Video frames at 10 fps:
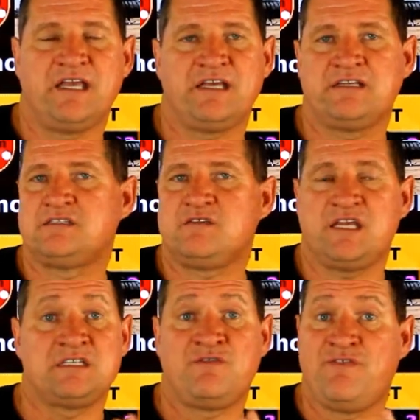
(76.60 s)
is
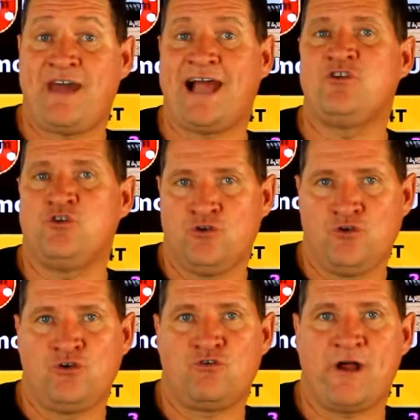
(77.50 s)
is value,
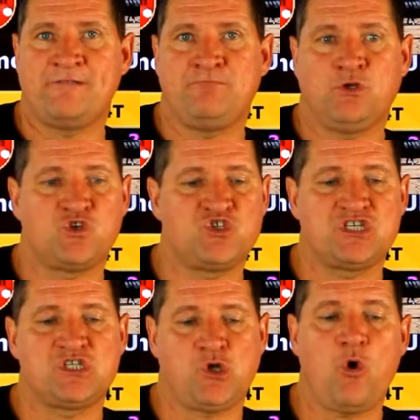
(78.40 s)
right? Because
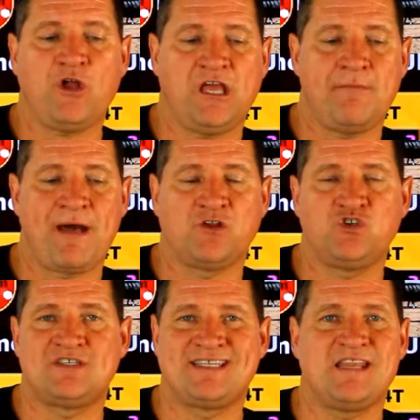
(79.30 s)
just talking about
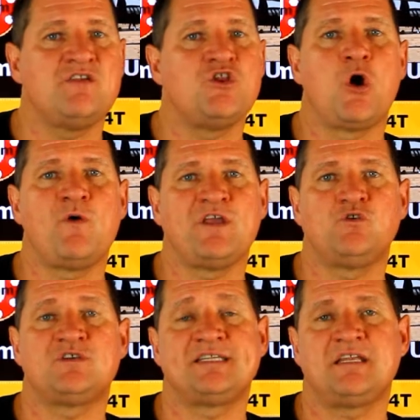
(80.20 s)
your city, knowing
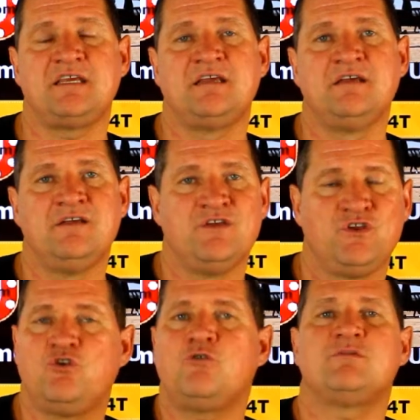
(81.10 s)
your city,
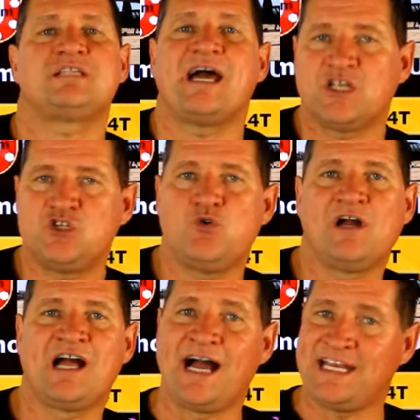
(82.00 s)
you're almost like a tour
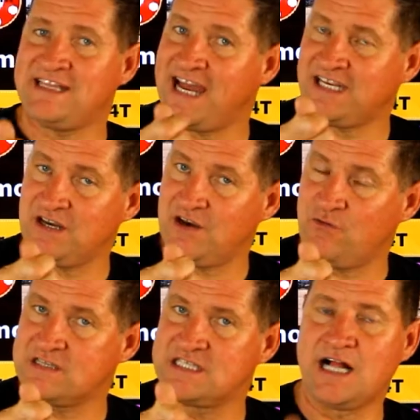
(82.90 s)
guide, and that
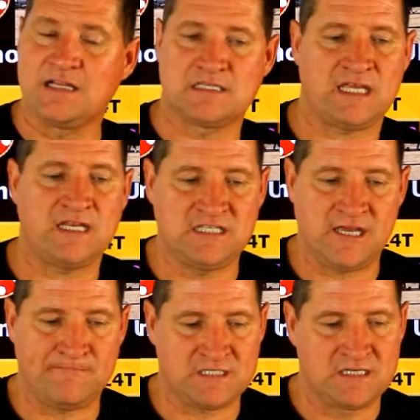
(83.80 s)
results in
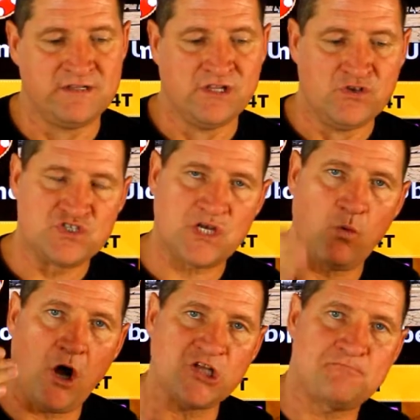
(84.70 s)
tips. So
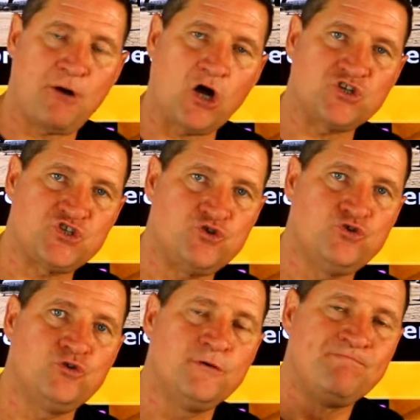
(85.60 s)
watch part
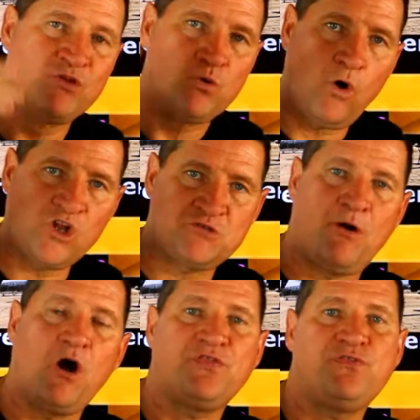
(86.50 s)
two, watch
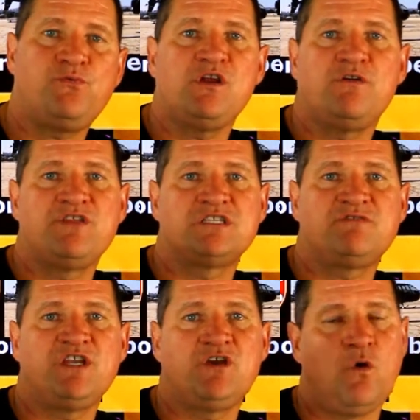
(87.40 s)
part three of this
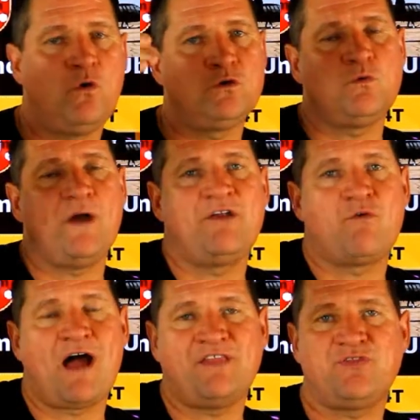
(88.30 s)
video all the way
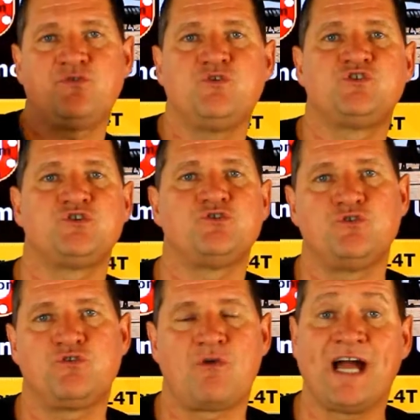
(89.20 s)
right through to
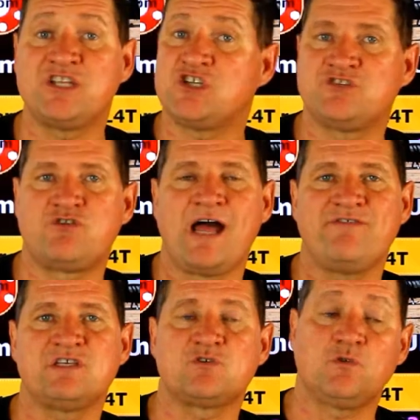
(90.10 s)
the rideshare
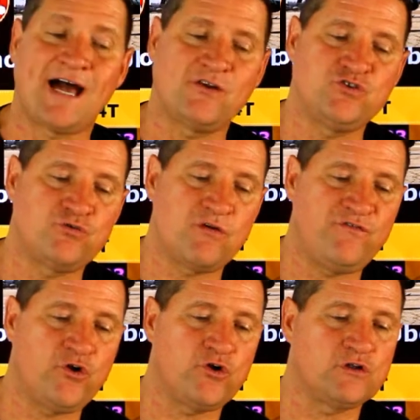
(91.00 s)
driving school, how to do
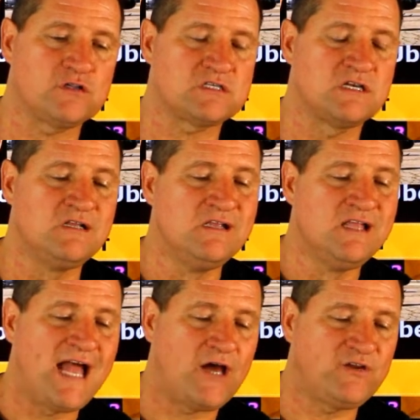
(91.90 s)
referrals,
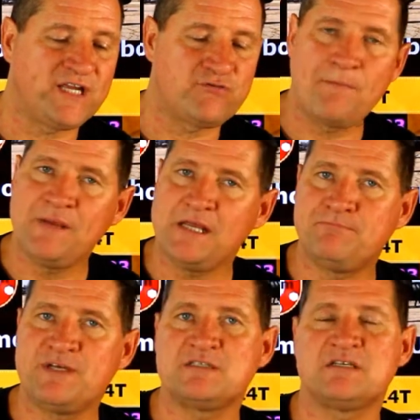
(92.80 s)
how to get repeat
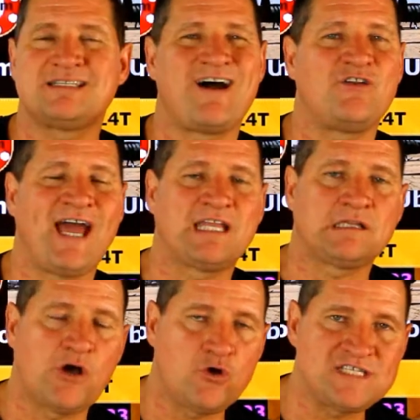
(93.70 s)
business, how to handle
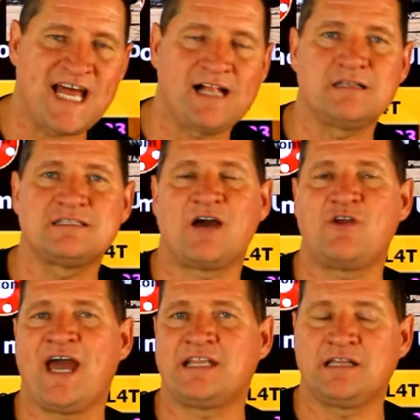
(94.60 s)
the hotels, how to
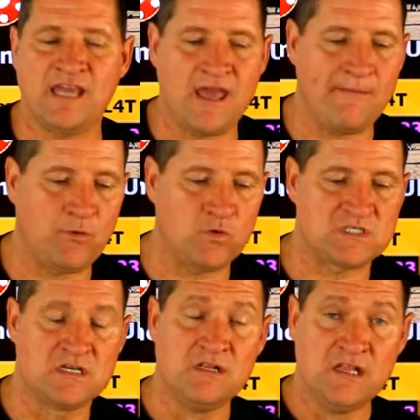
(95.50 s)
handle the
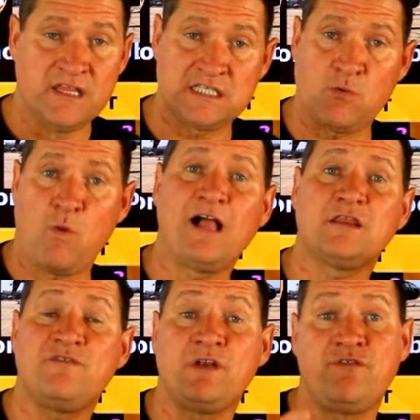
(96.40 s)
airports. There's a
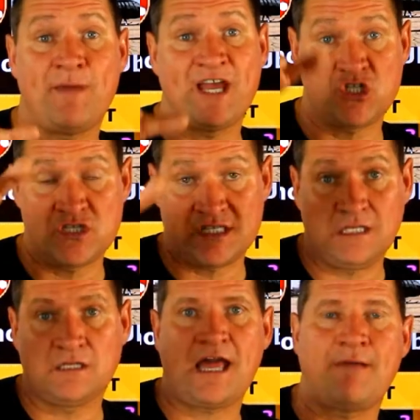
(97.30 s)
wealth of information
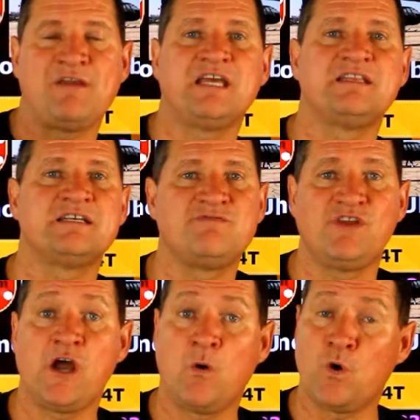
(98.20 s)
still coming in this
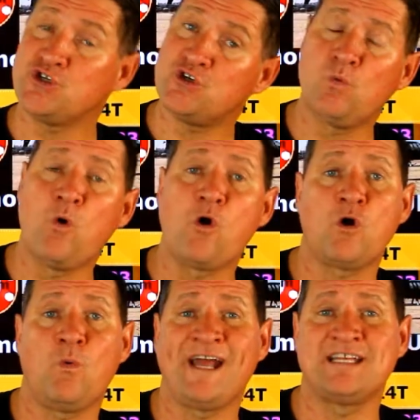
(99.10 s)
video. I want you to walk
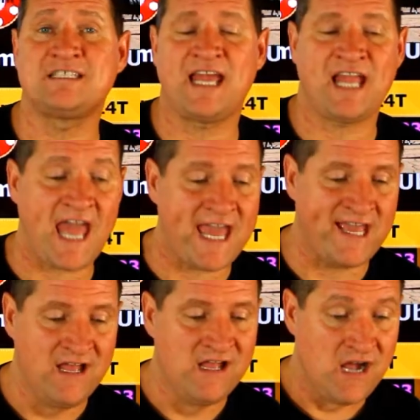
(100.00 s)
away saying,
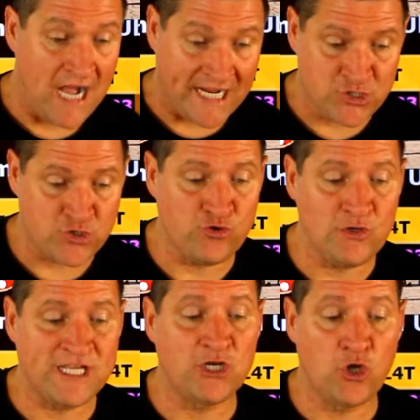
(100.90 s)
hey, I
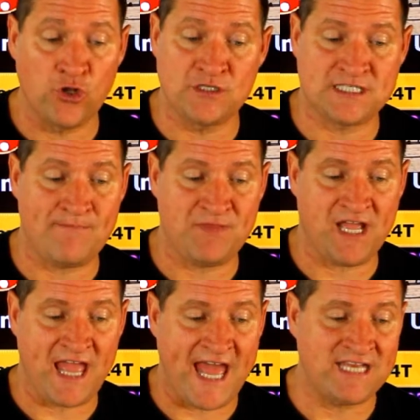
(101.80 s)
truly learned
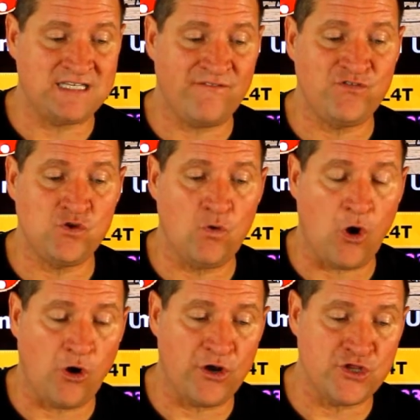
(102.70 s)
something. And if you
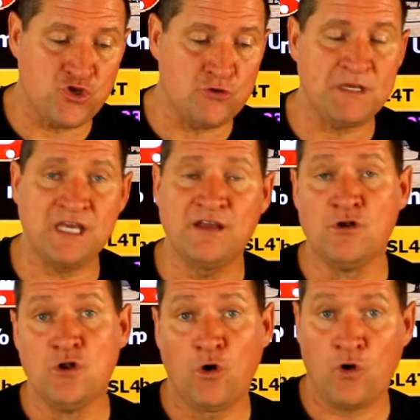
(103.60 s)
are a newbie
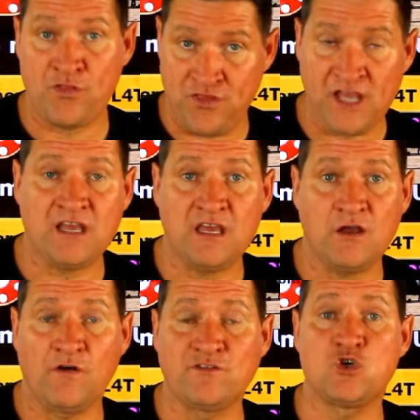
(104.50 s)
or
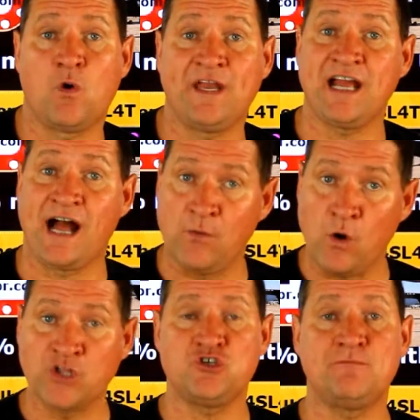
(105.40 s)
thinking of joining I
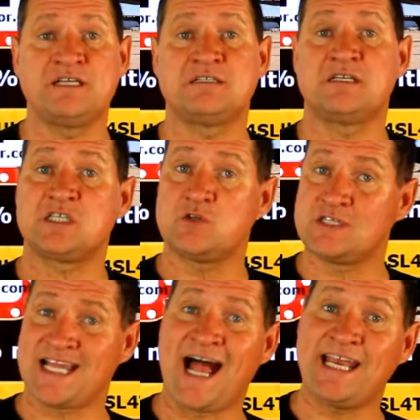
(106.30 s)
Want Your Business, so
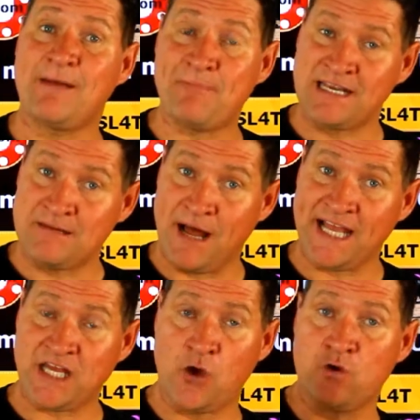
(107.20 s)
sign up under my
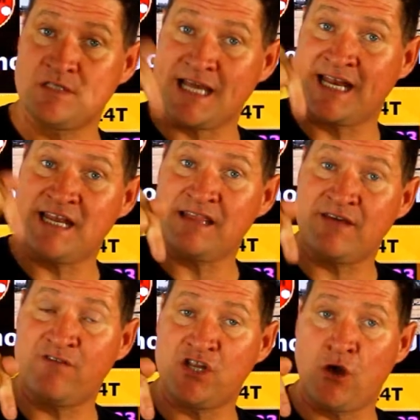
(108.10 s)
codes underneath
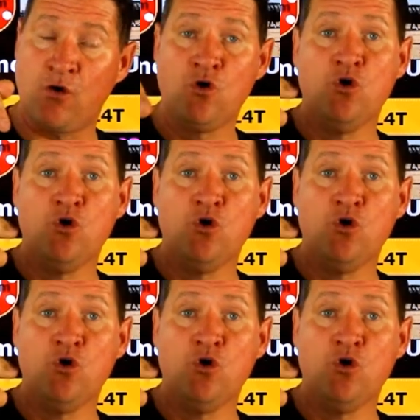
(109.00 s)
the video.